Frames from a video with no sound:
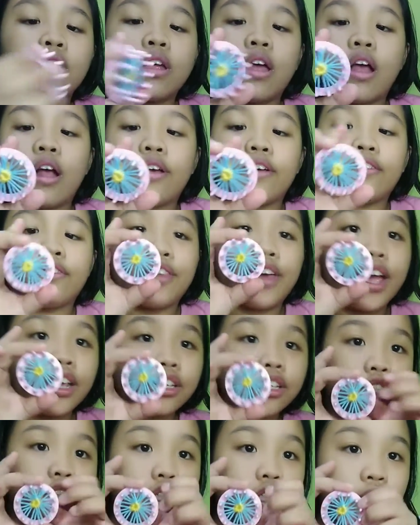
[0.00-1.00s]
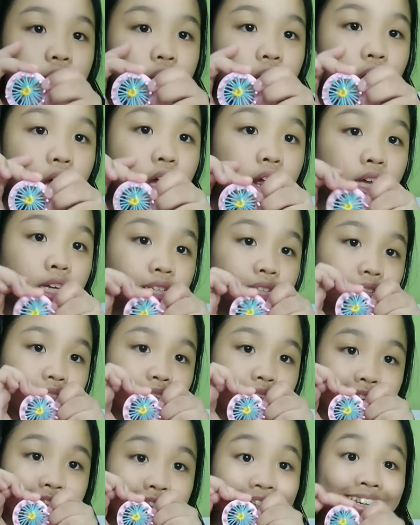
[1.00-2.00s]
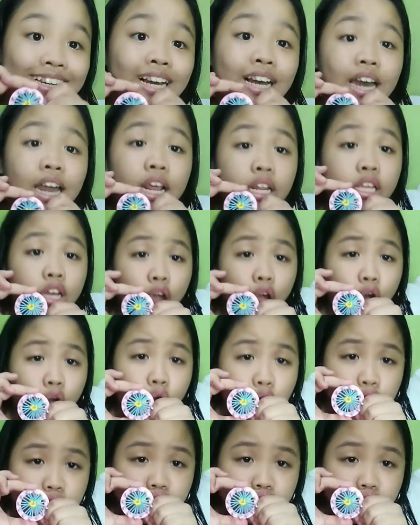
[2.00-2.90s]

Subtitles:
And then you're just gonna let it go.